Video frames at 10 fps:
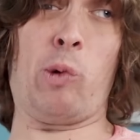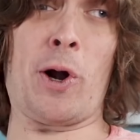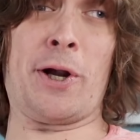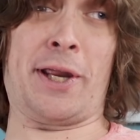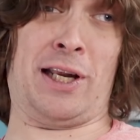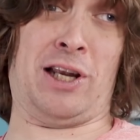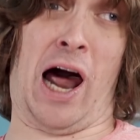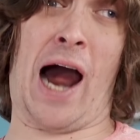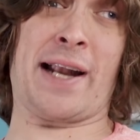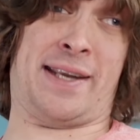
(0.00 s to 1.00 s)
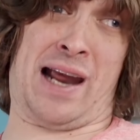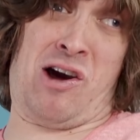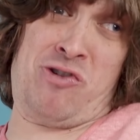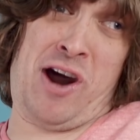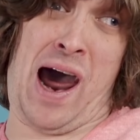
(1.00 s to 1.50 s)
weren't in
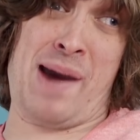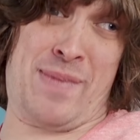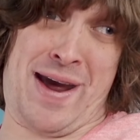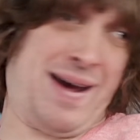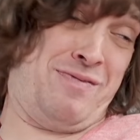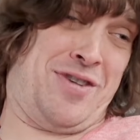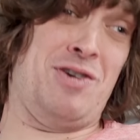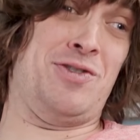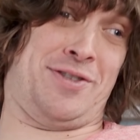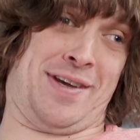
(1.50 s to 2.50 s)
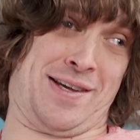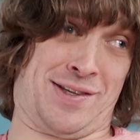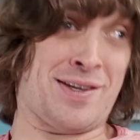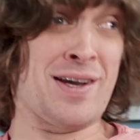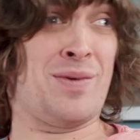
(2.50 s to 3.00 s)
lockdown, I may have used this.